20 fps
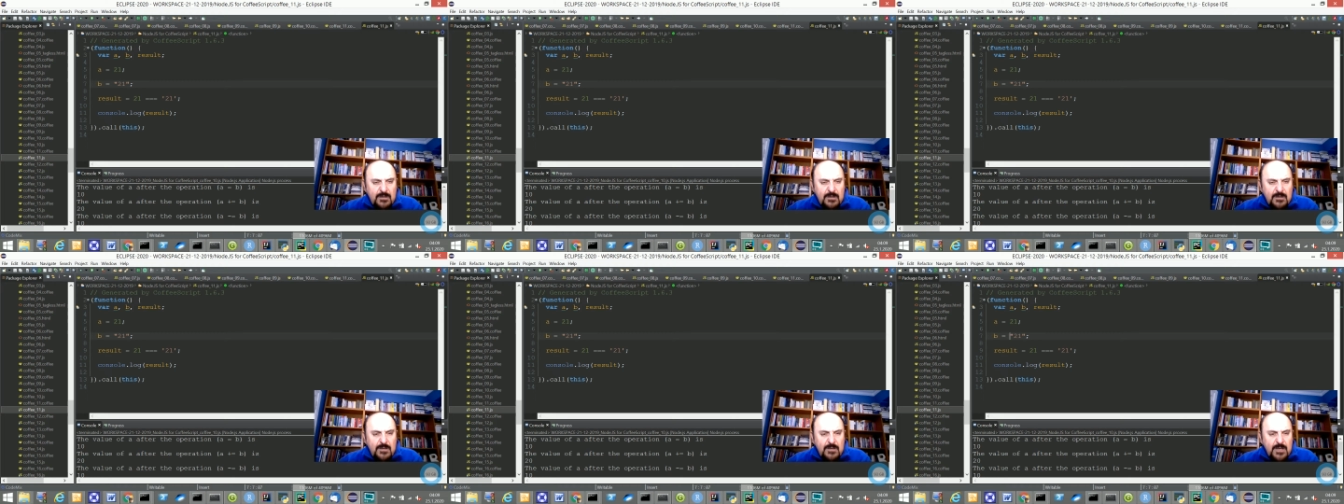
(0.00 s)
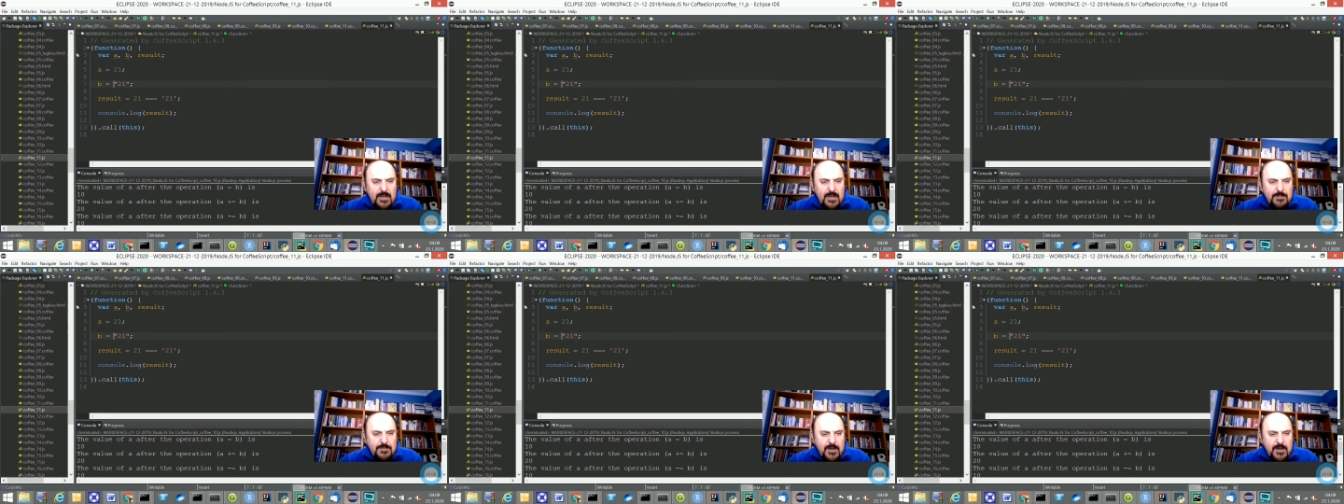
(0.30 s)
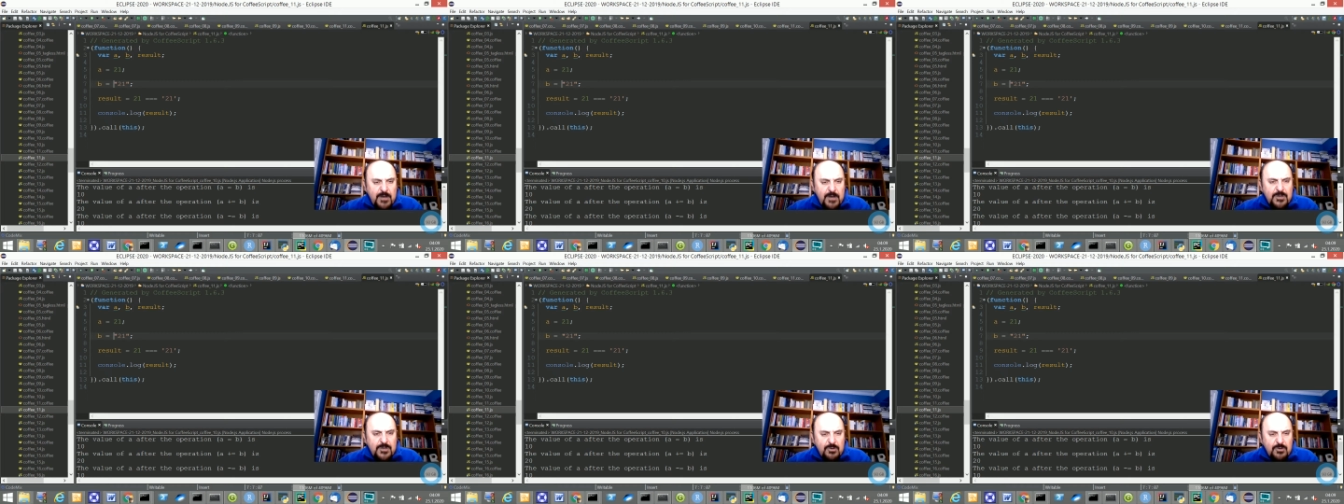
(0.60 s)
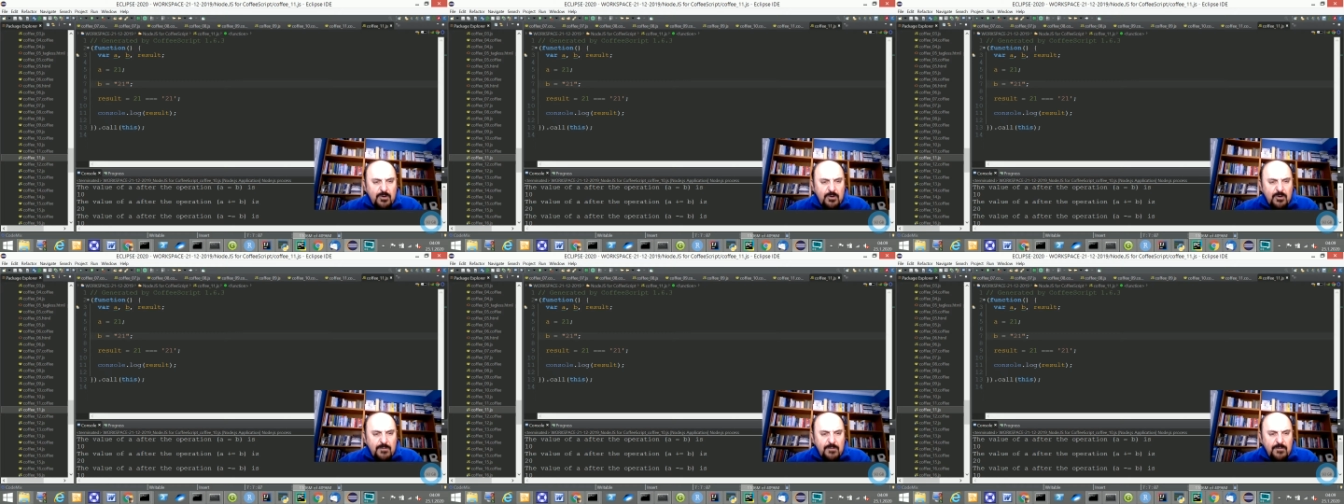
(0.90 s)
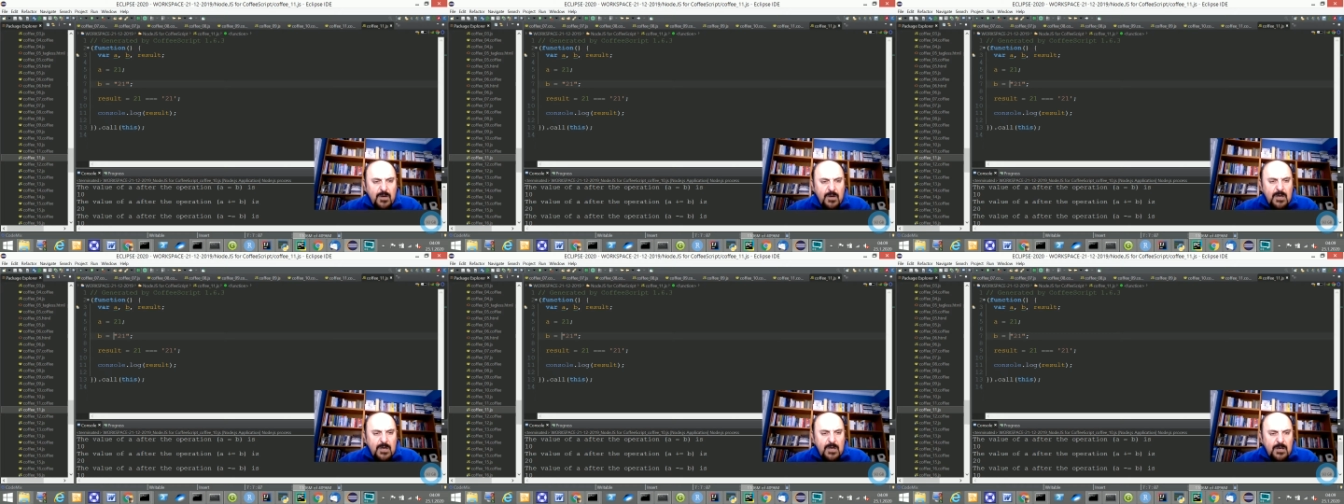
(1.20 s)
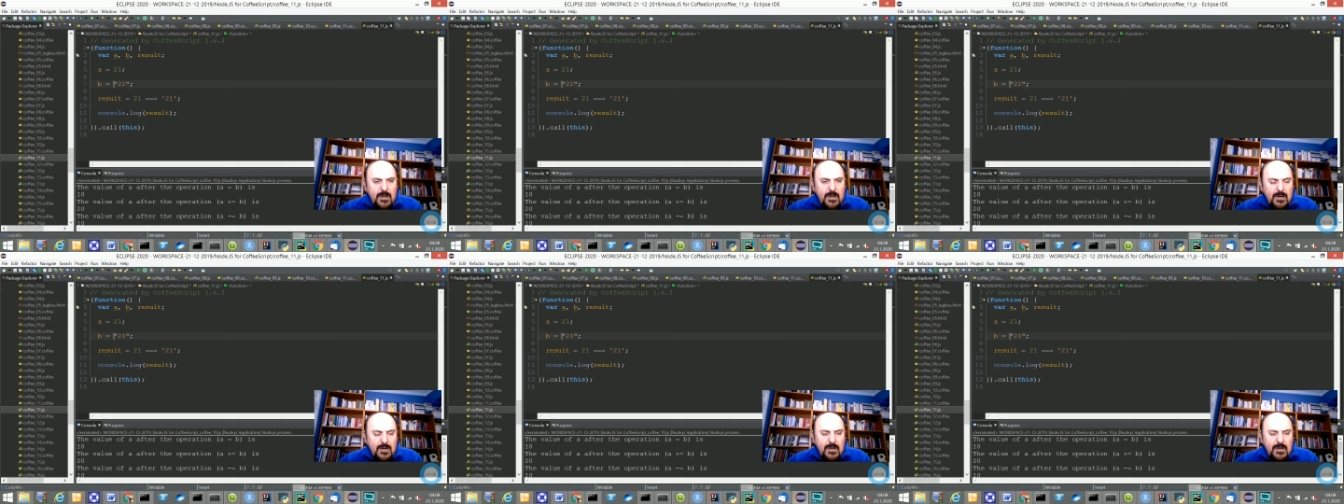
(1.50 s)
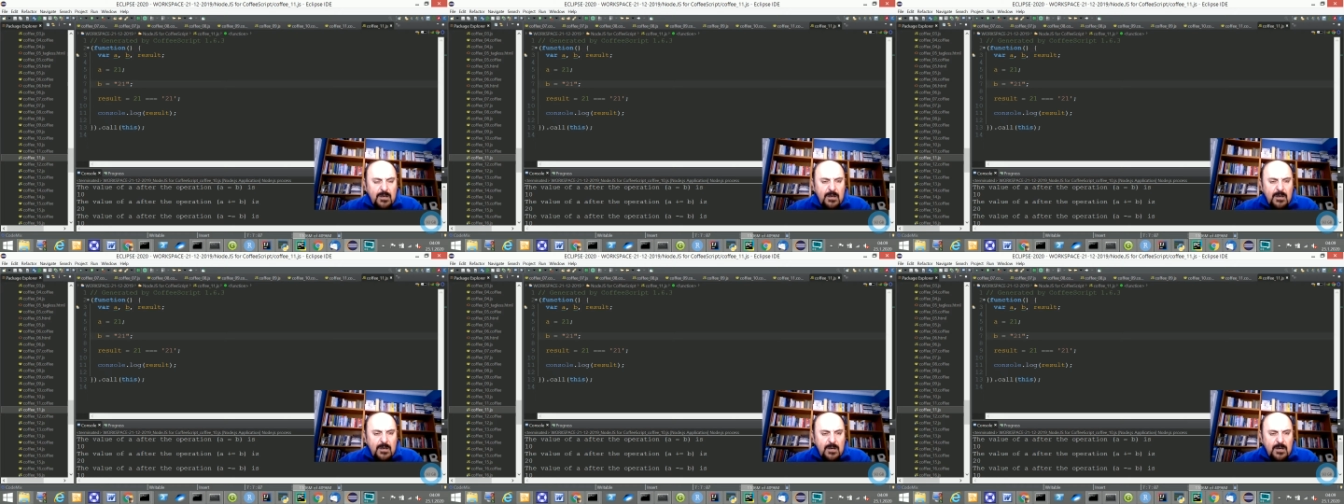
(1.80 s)
expression of
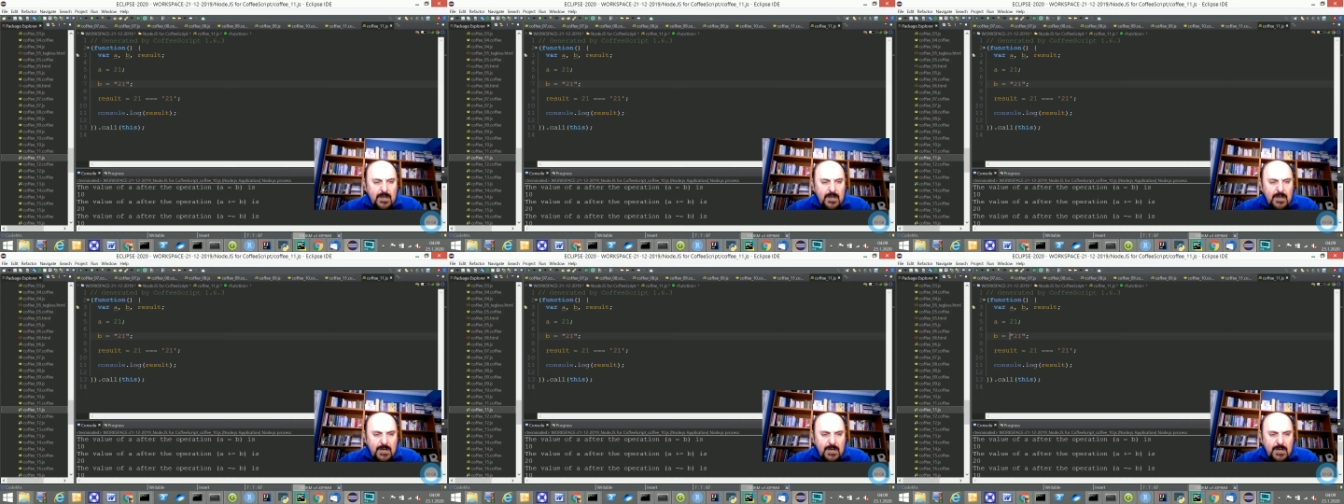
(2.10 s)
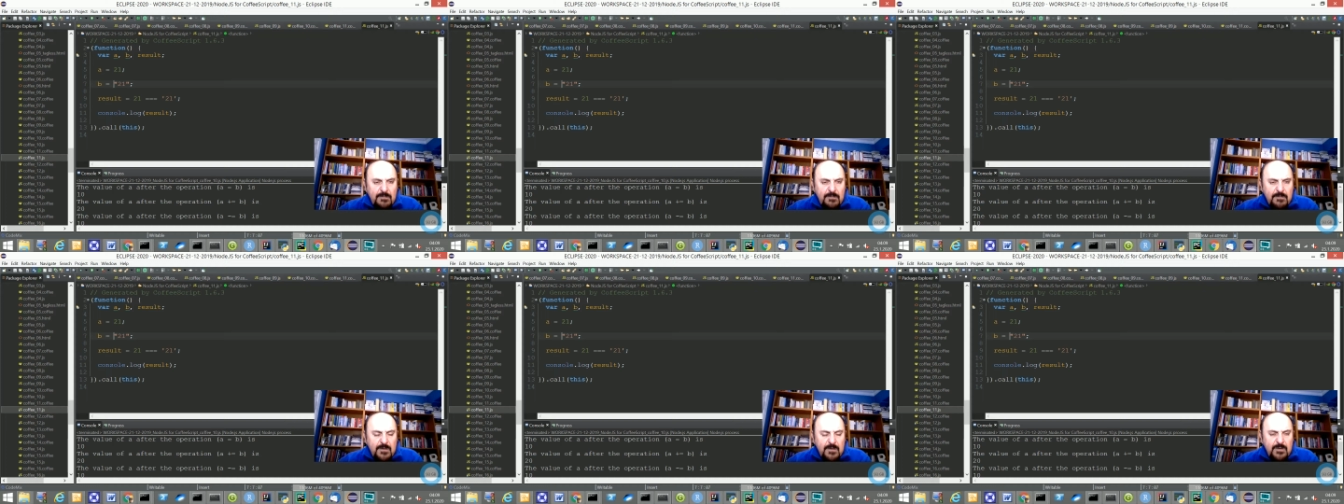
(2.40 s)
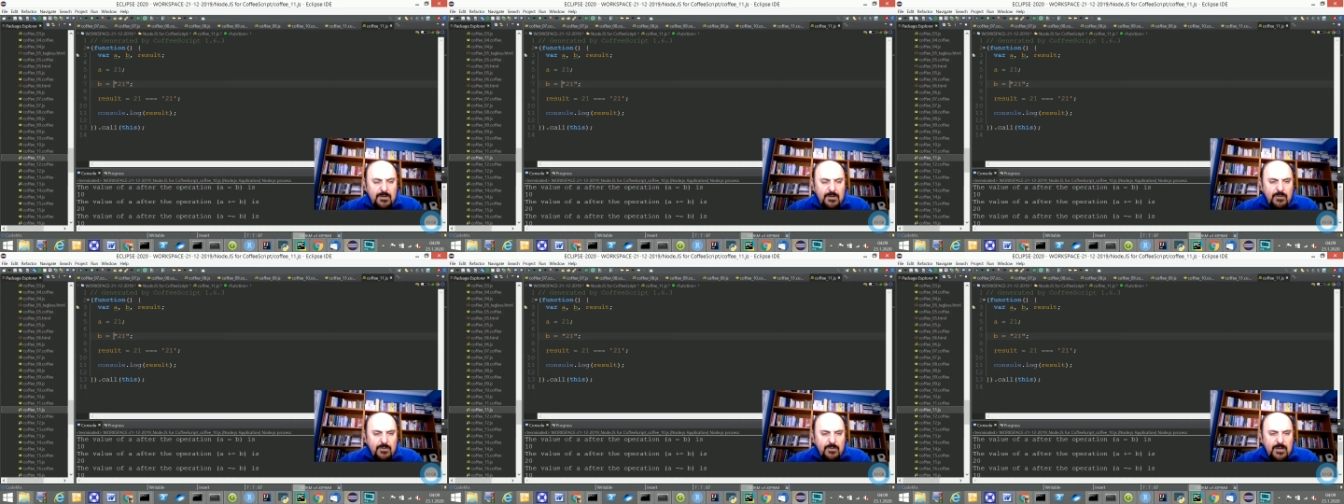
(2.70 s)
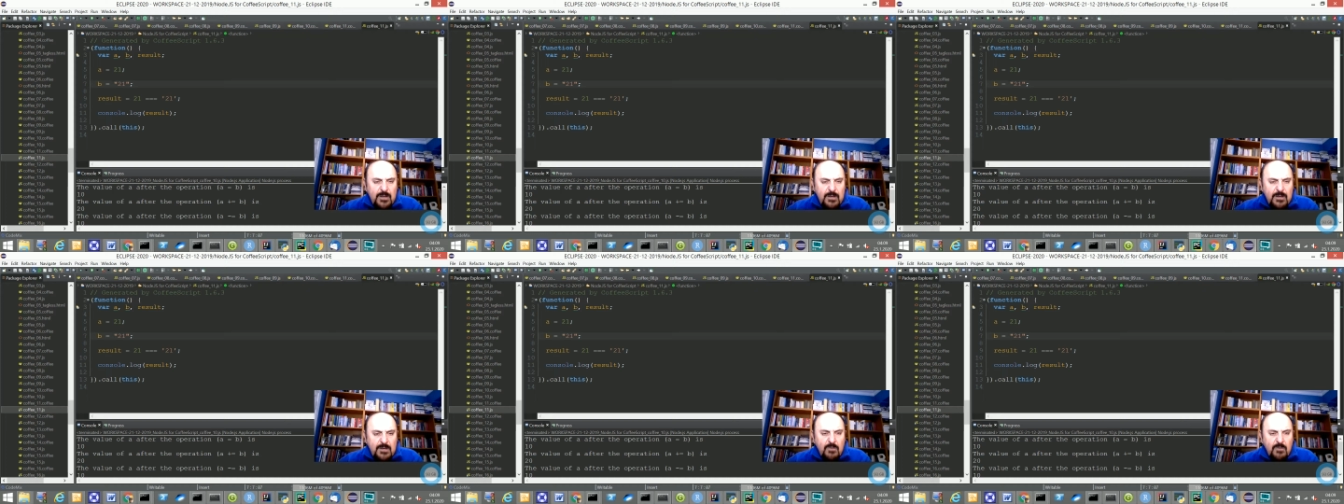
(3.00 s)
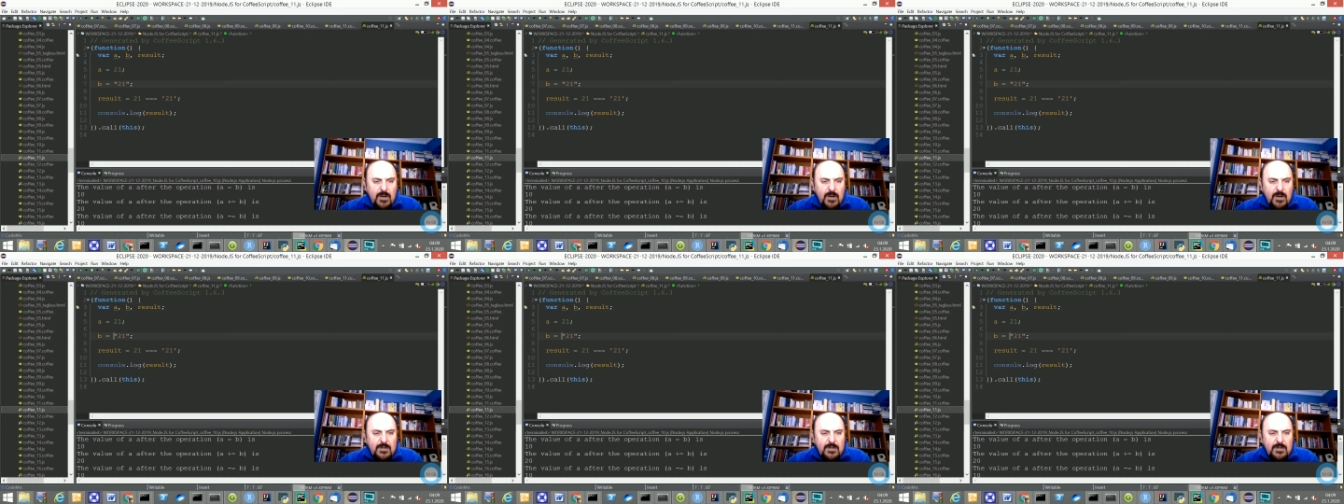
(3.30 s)
if 21